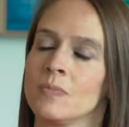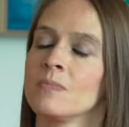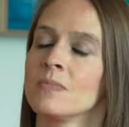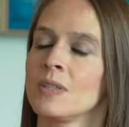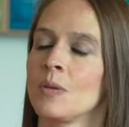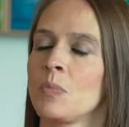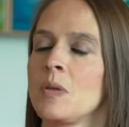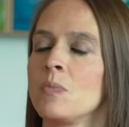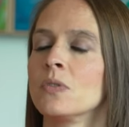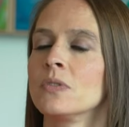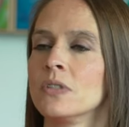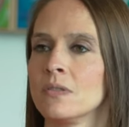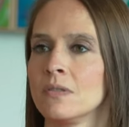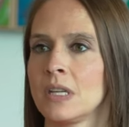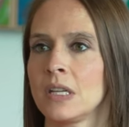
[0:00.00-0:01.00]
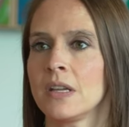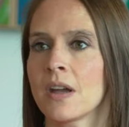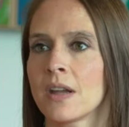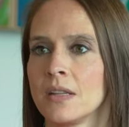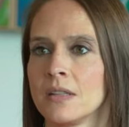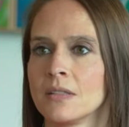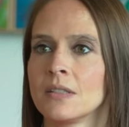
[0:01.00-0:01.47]
some people do need
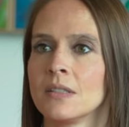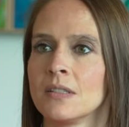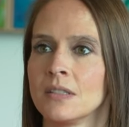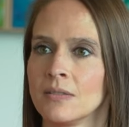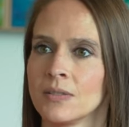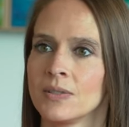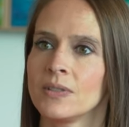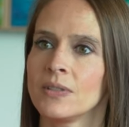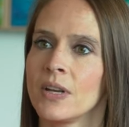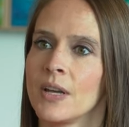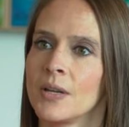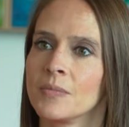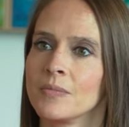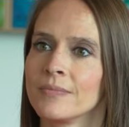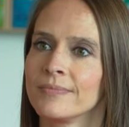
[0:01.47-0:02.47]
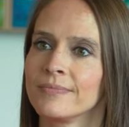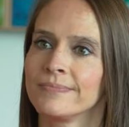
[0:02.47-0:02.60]
guidance, and um,